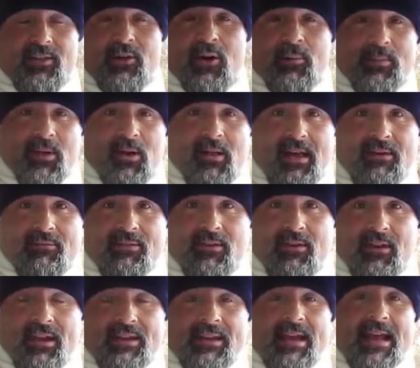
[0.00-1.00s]
Hope you all have a
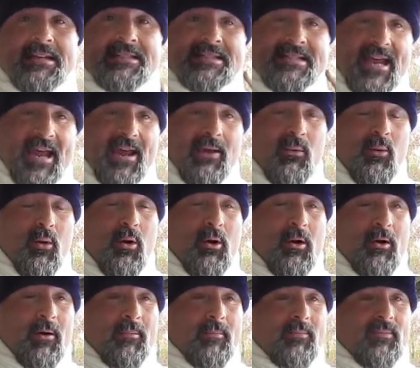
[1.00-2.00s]
great day. Stay
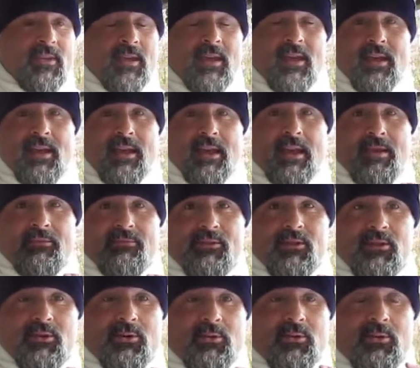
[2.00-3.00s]
warm. If
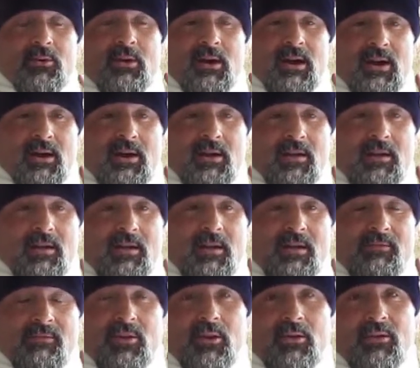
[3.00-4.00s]
you, uh,
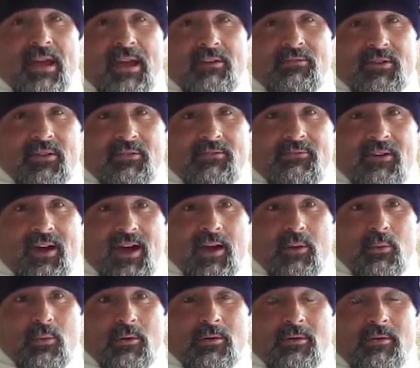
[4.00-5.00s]
if you don't have enough
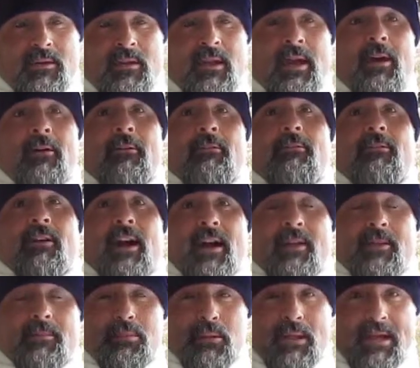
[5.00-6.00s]
firewood, find
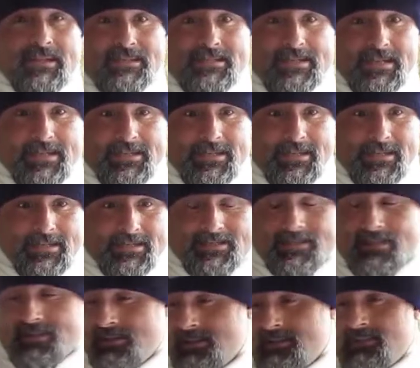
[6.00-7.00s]
a place that does.